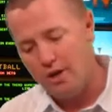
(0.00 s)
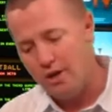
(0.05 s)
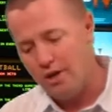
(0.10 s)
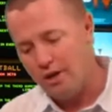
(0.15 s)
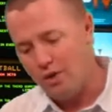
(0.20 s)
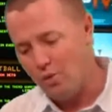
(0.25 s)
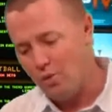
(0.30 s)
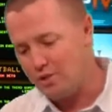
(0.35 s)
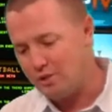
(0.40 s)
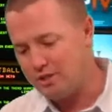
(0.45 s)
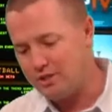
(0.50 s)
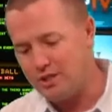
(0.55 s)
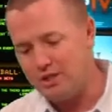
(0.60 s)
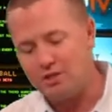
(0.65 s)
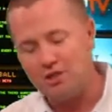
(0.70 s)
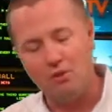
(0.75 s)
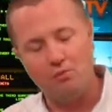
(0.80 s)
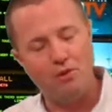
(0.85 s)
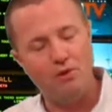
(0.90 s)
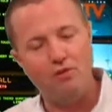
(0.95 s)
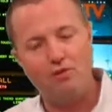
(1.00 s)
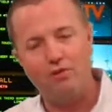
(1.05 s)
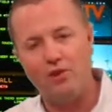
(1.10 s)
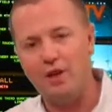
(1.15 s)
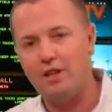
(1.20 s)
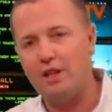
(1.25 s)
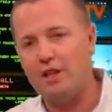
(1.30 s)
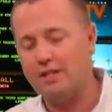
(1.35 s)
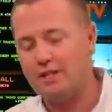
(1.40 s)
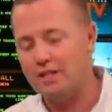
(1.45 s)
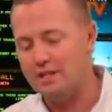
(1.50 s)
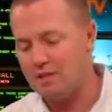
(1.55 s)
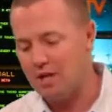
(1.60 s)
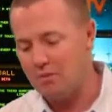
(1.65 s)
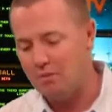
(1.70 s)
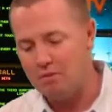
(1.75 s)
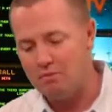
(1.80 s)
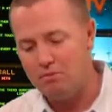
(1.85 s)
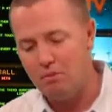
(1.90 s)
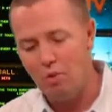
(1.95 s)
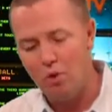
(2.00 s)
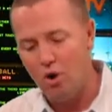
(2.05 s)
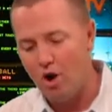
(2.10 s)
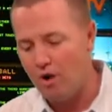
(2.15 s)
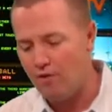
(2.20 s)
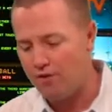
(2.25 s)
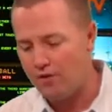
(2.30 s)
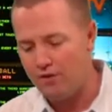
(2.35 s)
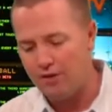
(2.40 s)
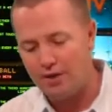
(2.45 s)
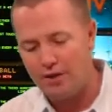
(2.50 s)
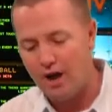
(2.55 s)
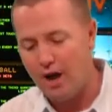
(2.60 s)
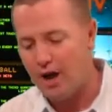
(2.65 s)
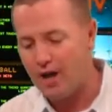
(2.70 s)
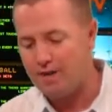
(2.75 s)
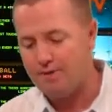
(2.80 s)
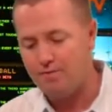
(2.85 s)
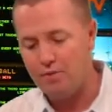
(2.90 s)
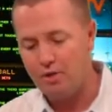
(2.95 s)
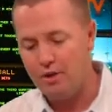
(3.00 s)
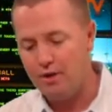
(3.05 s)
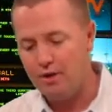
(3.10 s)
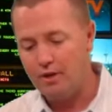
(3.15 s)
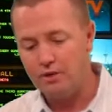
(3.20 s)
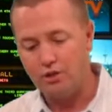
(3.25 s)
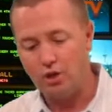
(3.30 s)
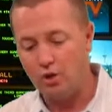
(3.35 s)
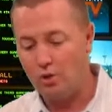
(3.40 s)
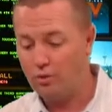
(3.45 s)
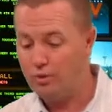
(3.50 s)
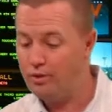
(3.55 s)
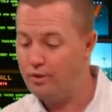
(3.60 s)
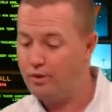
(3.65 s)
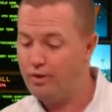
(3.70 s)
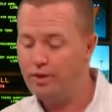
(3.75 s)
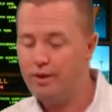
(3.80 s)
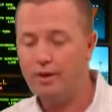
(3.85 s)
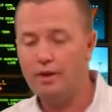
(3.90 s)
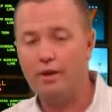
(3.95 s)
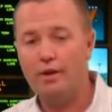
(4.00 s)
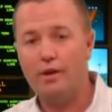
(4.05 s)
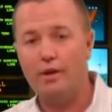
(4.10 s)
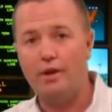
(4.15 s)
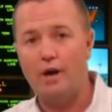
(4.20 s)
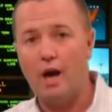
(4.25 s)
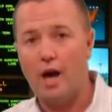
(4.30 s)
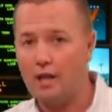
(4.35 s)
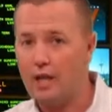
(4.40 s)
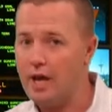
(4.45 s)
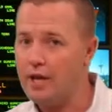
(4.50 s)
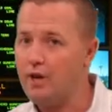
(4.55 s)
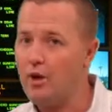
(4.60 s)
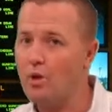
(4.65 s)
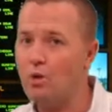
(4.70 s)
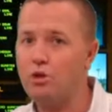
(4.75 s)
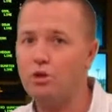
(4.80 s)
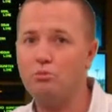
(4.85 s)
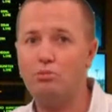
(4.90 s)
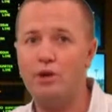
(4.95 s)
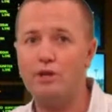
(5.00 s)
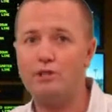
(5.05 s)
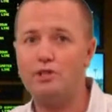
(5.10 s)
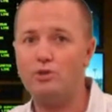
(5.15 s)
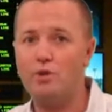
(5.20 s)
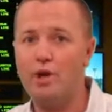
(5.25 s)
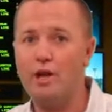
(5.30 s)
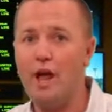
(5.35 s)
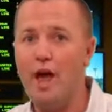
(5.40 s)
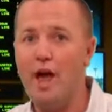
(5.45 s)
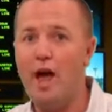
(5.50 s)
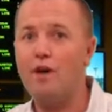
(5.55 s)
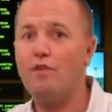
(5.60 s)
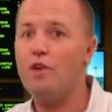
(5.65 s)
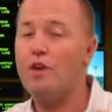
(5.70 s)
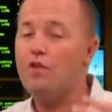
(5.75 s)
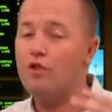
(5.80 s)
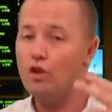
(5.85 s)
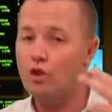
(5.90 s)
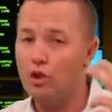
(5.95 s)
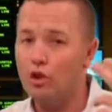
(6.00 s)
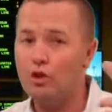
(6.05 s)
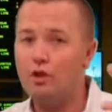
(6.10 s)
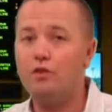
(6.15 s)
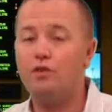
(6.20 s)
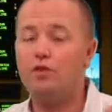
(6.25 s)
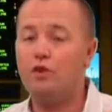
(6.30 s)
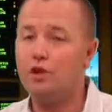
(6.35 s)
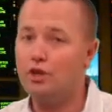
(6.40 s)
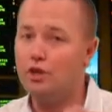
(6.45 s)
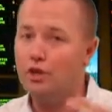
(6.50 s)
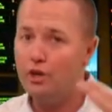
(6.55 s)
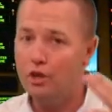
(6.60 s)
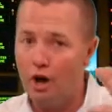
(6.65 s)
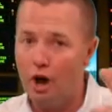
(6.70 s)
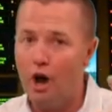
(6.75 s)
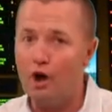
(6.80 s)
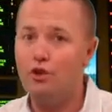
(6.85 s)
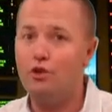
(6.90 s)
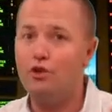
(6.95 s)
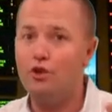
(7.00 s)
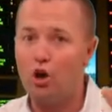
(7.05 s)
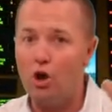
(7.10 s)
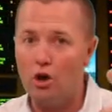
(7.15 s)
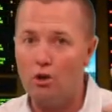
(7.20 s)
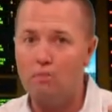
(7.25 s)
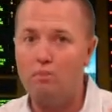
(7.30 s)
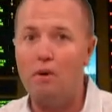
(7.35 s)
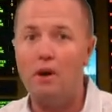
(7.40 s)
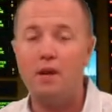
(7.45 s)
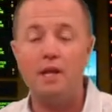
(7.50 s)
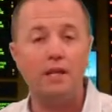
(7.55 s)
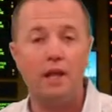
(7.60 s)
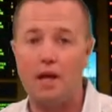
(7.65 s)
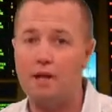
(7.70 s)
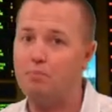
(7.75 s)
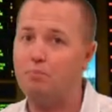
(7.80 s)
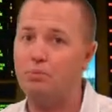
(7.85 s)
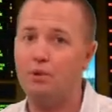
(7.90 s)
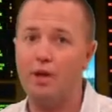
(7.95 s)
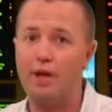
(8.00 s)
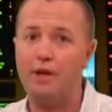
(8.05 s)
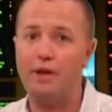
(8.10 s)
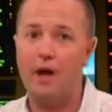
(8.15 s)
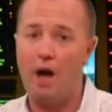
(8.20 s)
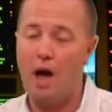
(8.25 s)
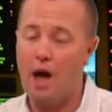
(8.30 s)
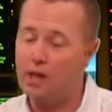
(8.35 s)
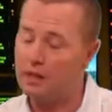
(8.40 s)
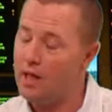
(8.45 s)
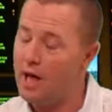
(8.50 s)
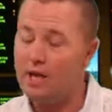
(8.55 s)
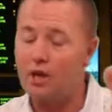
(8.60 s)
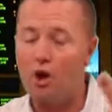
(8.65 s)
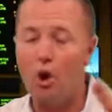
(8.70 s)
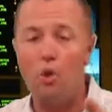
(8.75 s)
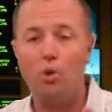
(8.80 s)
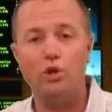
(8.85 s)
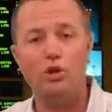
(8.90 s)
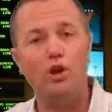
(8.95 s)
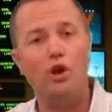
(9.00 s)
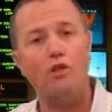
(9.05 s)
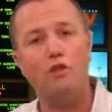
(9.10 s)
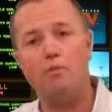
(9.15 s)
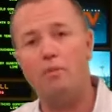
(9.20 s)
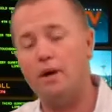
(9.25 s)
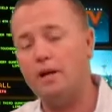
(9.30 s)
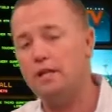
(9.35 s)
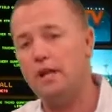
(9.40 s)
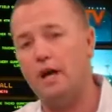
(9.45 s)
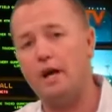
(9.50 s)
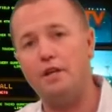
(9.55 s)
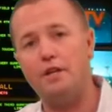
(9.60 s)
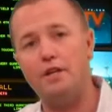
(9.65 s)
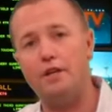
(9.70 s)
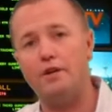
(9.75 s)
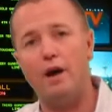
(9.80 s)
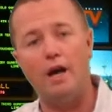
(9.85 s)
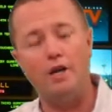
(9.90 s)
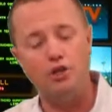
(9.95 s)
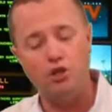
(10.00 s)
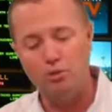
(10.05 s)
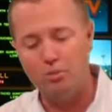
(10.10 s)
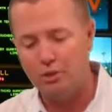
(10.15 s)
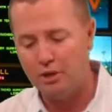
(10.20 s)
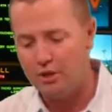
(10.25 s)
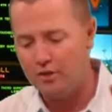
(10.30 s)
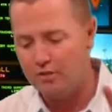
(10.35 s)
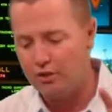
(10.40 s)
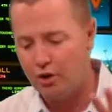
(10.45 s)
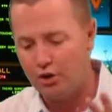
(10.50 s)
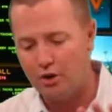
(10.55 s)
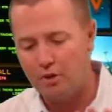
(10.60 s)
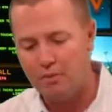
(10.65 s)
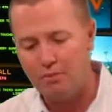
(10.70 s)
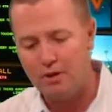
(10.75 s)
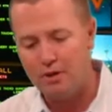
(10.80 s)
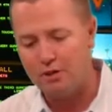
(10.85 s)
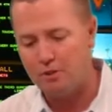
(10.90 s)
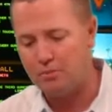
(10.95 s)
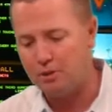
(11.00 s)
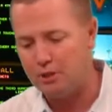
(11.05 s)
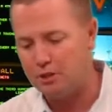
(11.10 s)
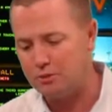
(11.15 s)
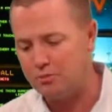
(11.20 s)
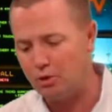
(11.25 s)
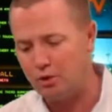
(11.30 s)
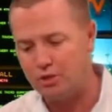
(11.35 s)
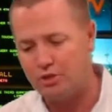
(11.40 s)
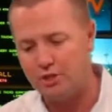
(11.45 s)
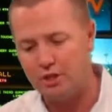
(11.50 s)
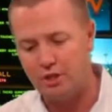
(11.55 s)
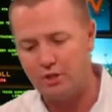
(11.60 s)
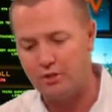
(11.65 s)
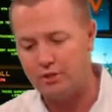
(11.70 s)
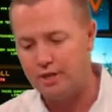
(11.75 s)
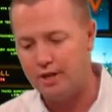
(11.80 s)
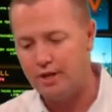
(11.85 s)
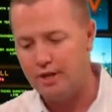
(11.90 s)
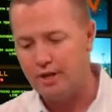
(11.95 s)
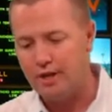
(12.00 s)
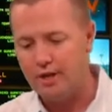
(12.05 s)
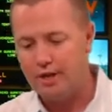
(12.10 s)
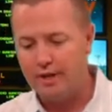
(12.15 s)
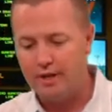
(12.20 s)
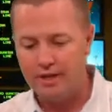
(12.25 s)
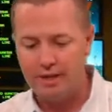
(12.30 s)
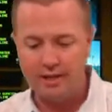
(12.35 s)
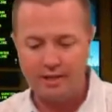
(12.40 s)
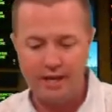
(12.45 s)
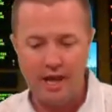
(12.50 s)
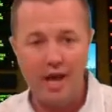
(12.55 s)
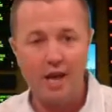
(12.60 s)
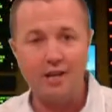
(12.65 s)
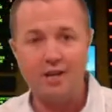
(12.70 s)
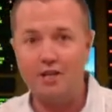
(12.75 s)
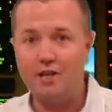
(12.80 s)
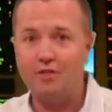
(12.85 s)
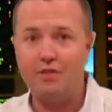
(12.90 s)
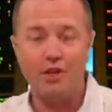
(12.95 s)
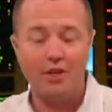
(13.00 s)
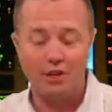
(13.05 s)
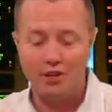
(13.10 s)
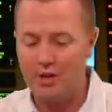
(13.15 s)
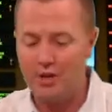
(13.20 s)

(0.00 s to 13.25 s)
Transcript: when you see something funny like this, more often than not. So I like Oakland plus 3.5 if you're looking for a good underdog money line play. I like Oakland on the money line here. I do believe they're going to beat the Pittsburgh Steelers. Again, can't give you a good